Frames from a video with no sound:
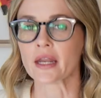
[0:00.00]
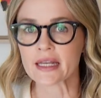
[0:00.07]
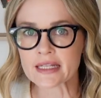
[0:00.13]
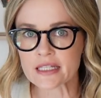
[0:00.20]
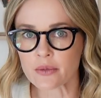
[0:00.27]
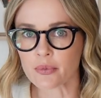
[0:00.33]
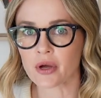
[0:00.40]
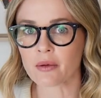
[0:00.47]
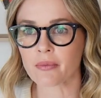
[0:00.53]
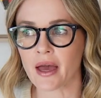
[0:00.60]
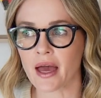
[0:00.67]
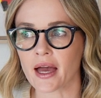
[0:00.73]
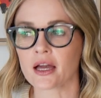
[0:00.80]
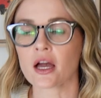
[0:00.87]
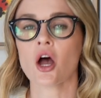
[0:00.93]
need to bring
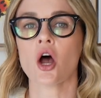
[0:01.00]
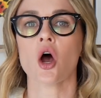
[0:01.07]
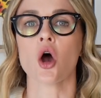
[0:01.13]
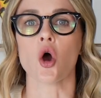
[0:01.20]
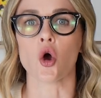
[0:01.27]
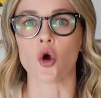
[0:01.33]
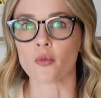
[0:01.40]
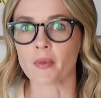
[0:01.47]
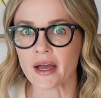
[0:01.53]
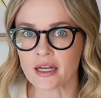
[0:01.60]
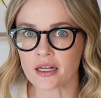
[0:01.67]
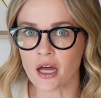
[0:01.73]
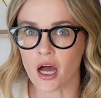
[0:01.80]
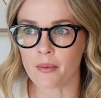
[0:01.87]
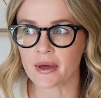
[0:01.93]
back home
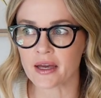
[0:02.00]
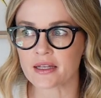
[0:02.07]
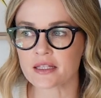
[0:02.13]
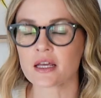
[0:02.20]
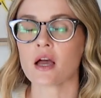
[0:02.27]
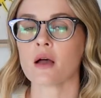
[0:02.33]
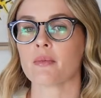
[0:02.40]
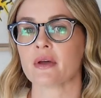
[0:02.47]
economics,